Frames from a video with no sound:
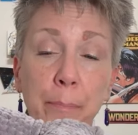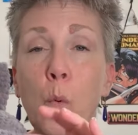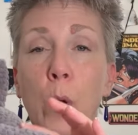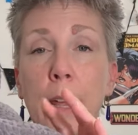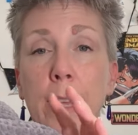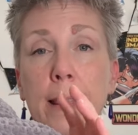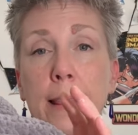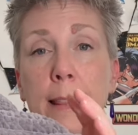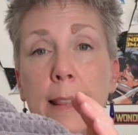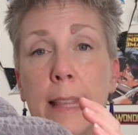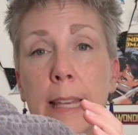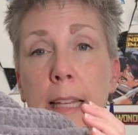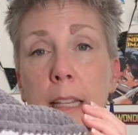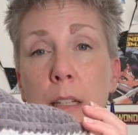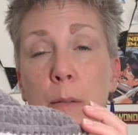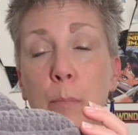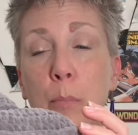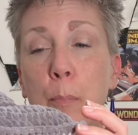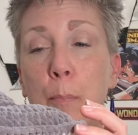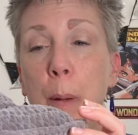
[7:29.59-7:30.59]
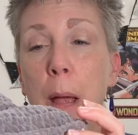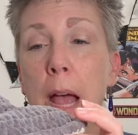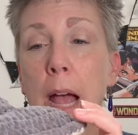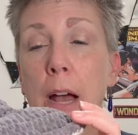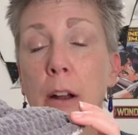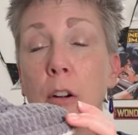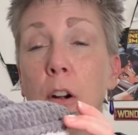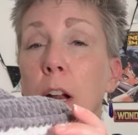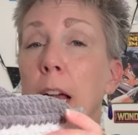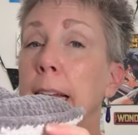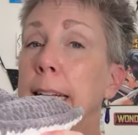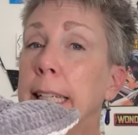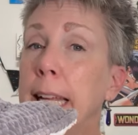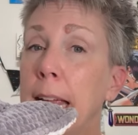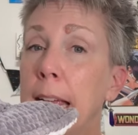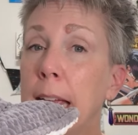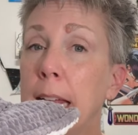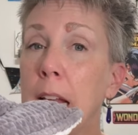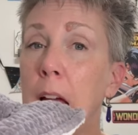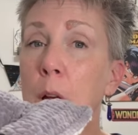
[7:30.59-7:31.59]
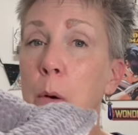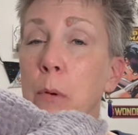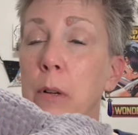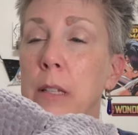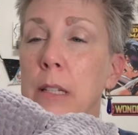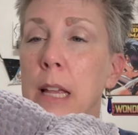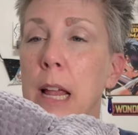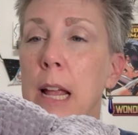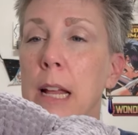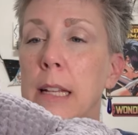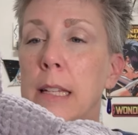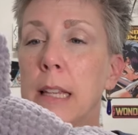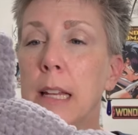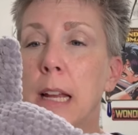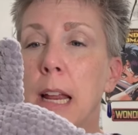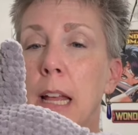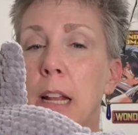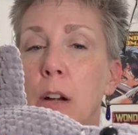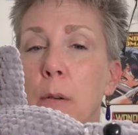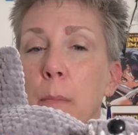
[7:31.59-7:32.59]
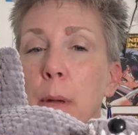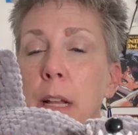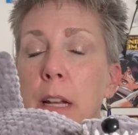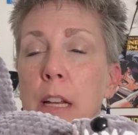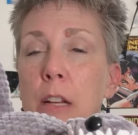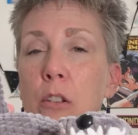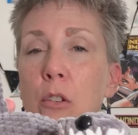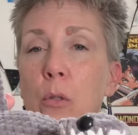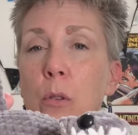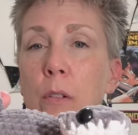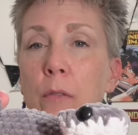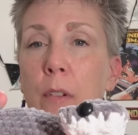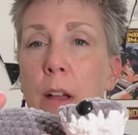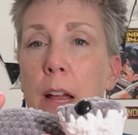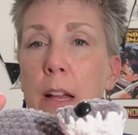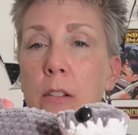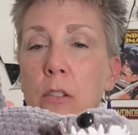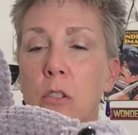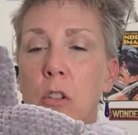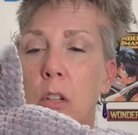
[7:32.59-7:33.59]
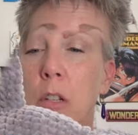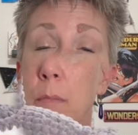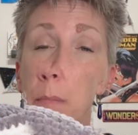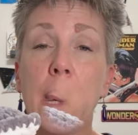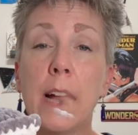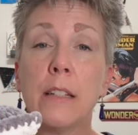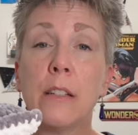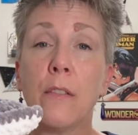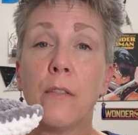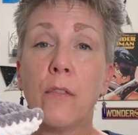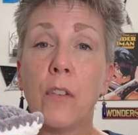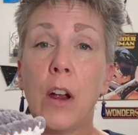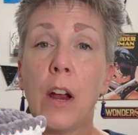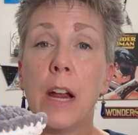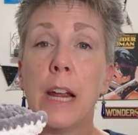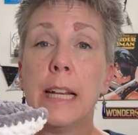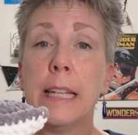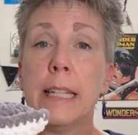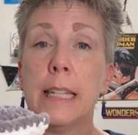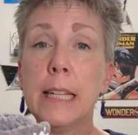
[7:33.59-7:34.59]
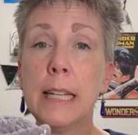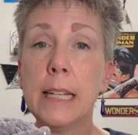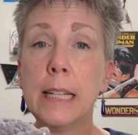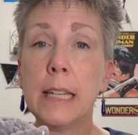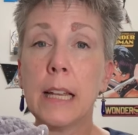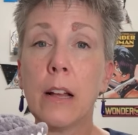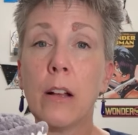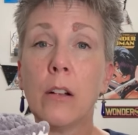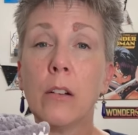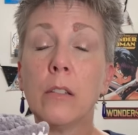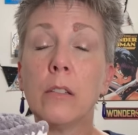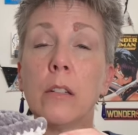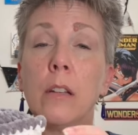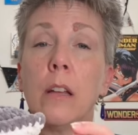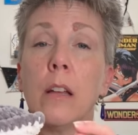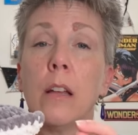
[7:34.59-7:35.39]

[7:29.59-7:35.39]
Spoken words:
With this pattern, again, I would say it's an intermediate to advanced. She has a very detailed